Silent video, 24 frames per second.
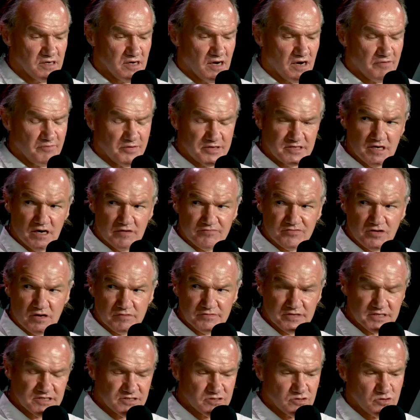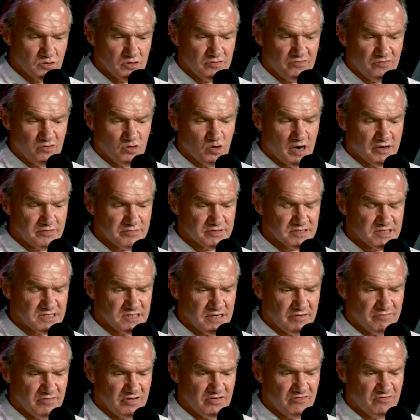I've, been, I've told this story four hundred
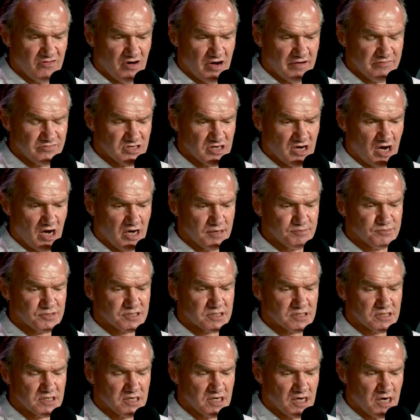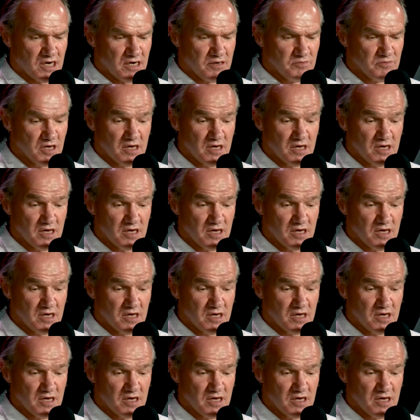seventy-five times at home.